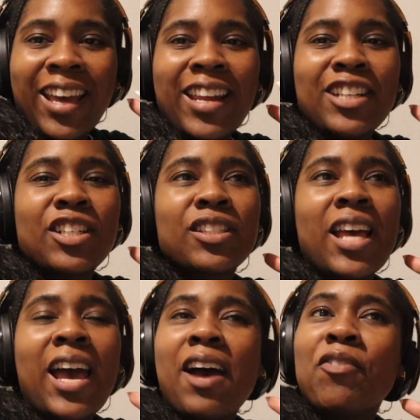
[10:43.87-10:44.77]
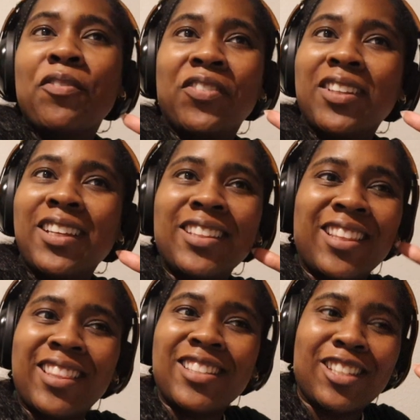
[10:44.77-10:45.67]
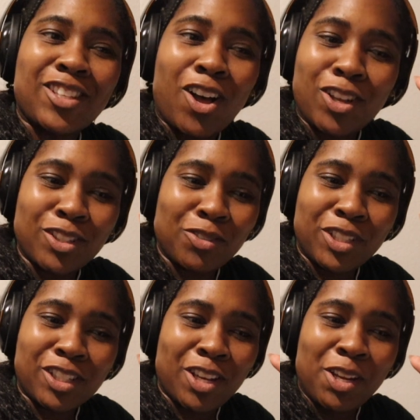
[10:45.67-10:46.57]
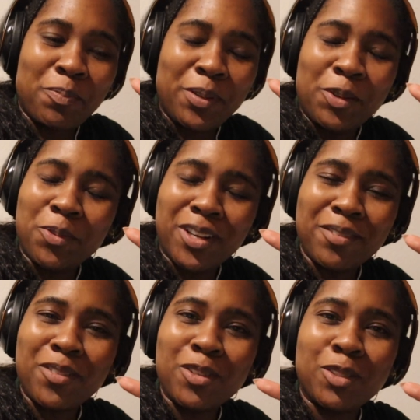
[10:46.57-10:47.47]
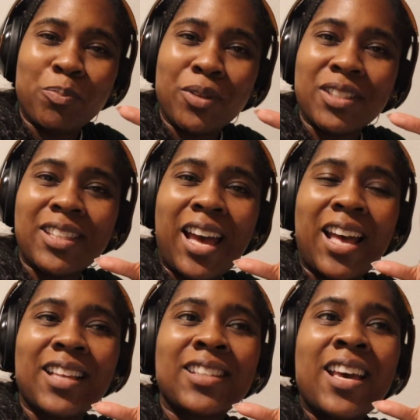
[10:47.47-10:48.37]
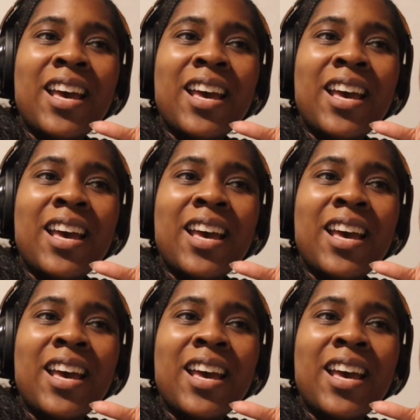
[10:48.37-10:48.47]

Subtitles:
And I just have a feeling that this is also just going to be one of those books that has